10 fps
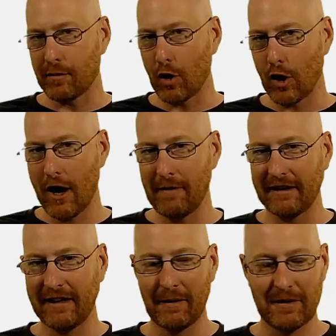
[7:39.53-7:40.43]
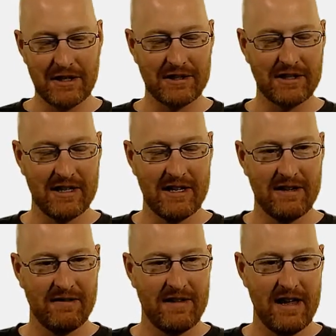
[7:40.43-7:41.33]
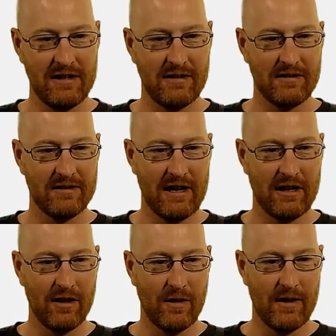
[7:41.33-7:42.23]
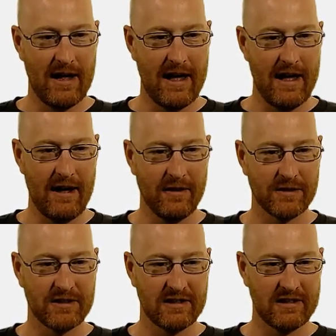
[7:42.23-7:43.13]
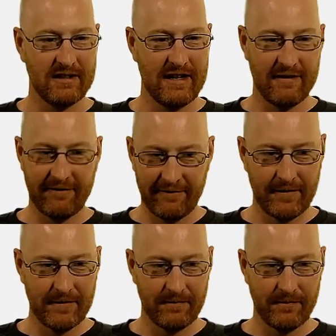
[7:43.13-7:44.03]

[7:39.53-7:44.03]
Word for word: programming languages, they they go else if,